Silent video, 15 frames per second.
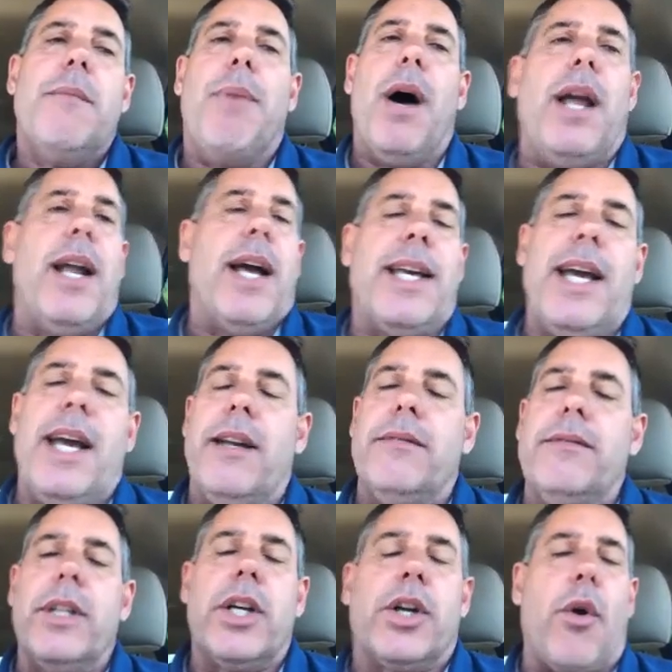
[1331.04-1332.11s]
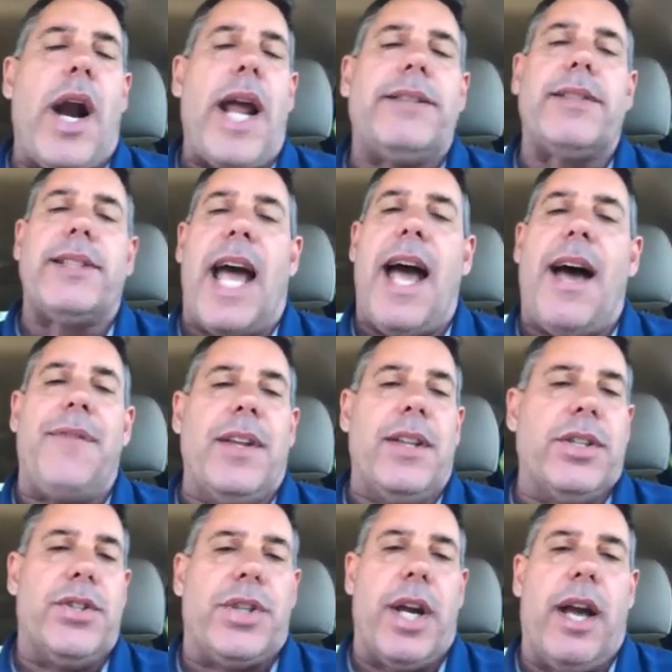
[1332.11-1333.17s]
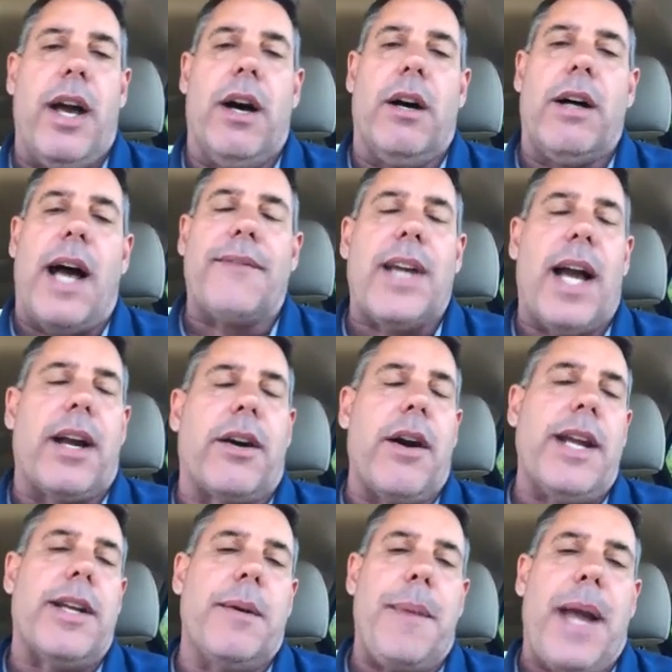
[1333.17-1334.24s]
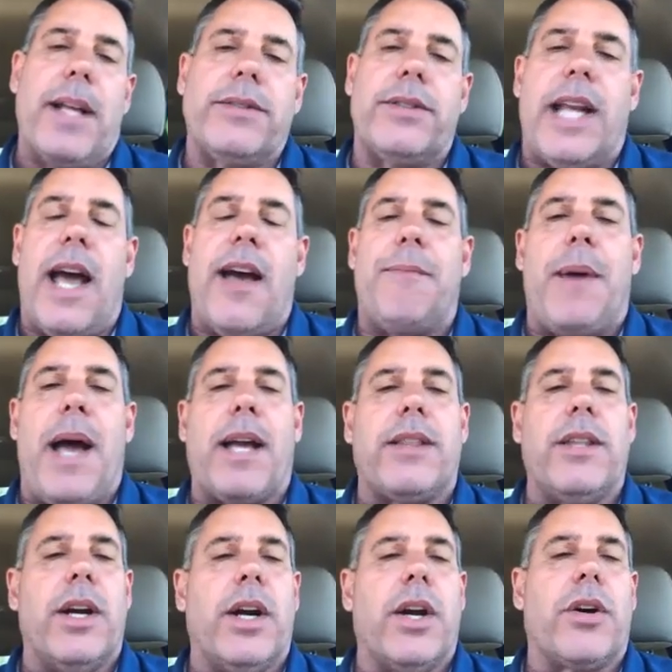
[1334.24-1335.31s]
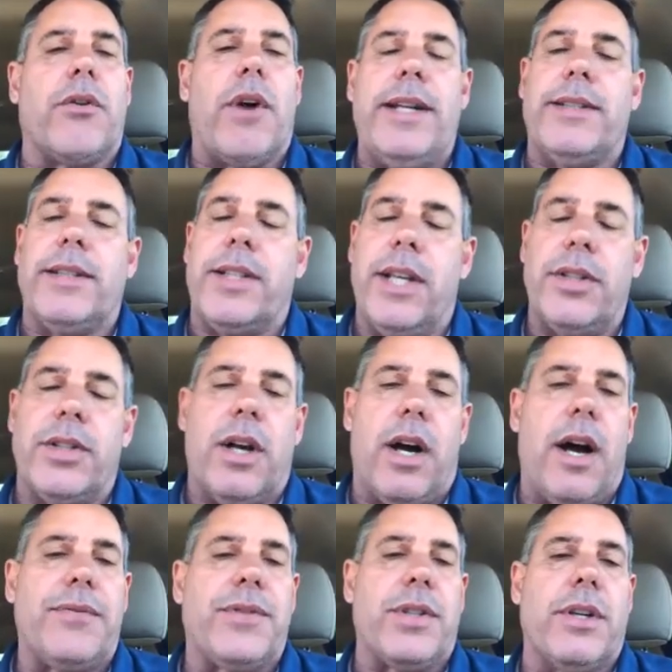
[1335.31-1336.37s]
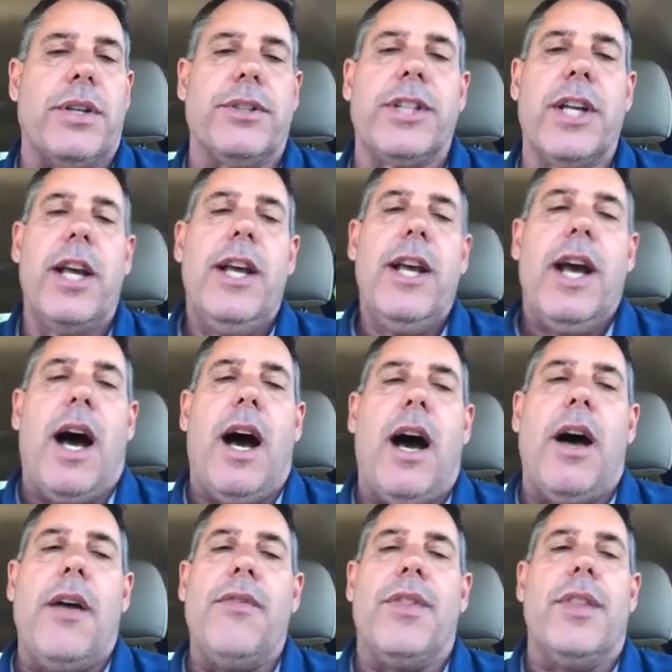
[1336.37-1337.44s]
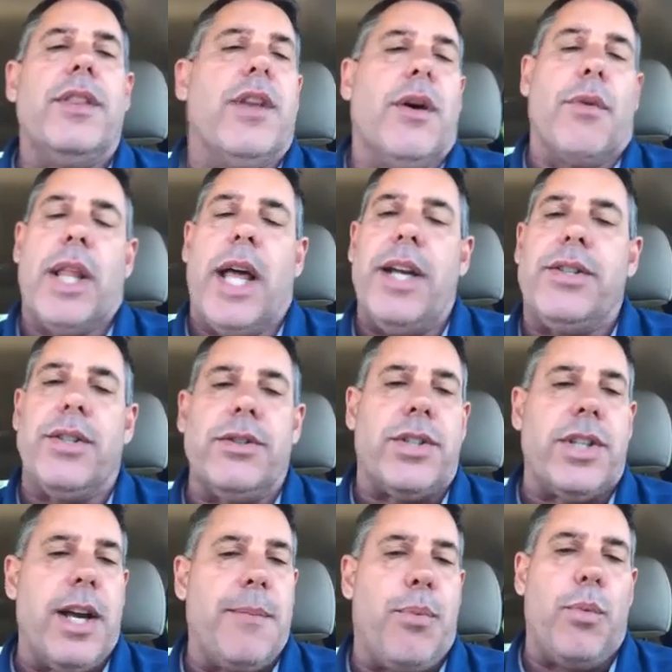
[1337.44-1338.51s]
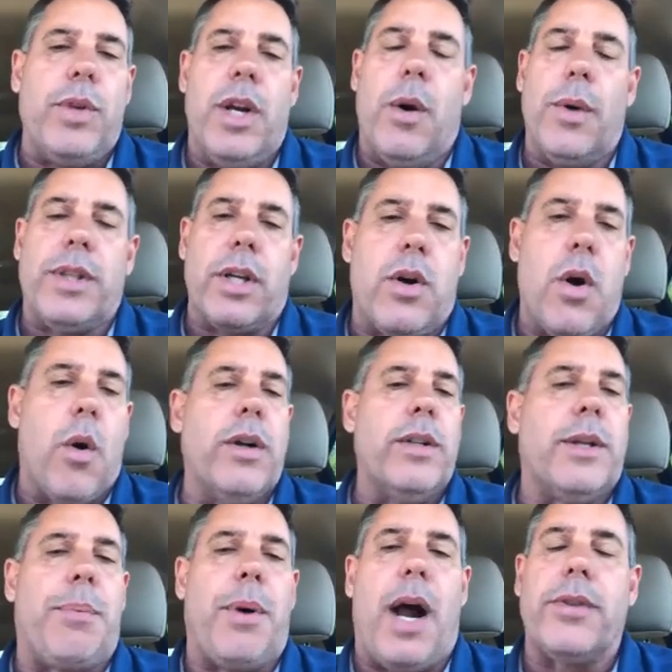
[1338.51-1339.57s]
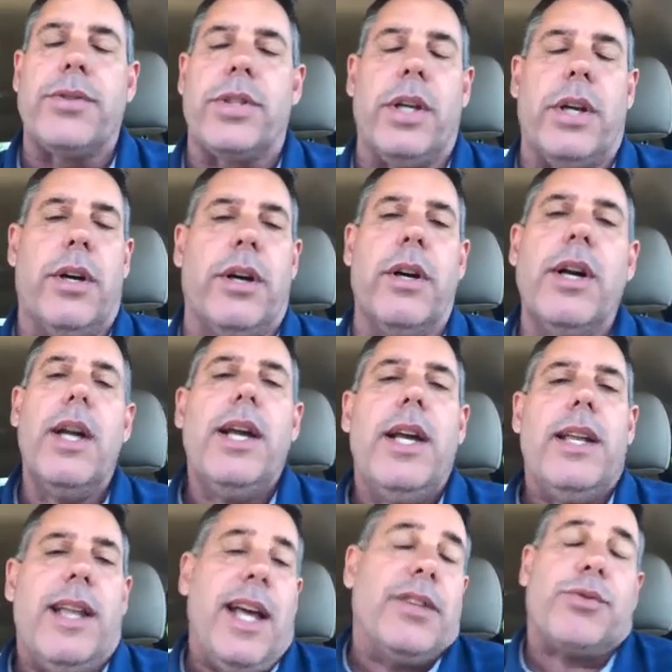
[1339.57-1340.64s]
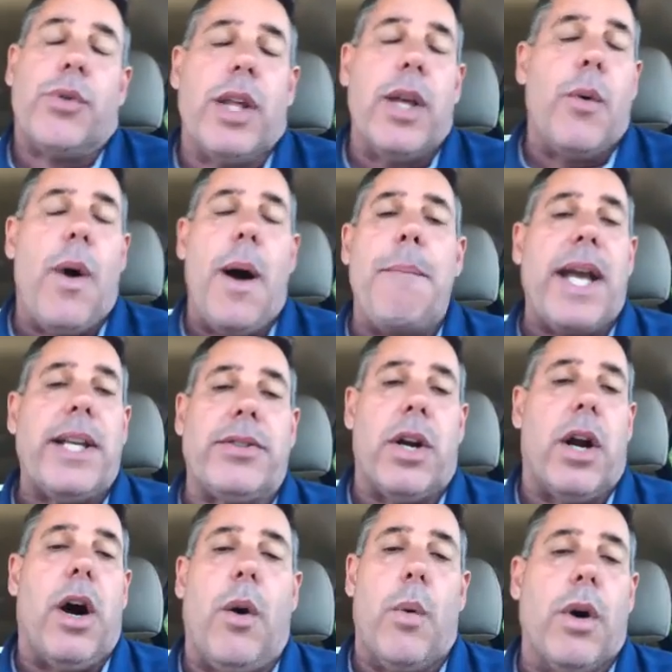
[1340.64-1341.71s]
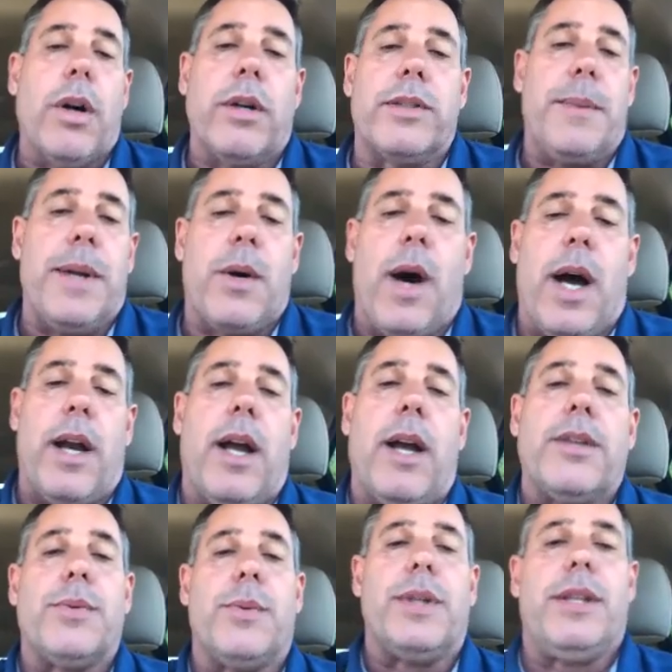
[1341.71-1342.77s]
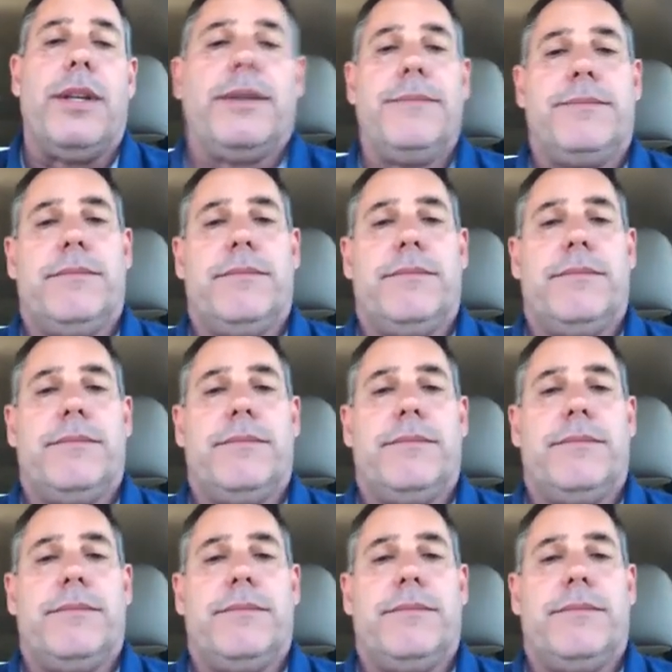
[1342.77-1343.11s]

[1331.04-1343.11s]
But again, great staff in the jail. I've got great command staff back there, great detention officers. The relationship, with the court and the prosecutor is really what makes it all work, to be quite honest with you.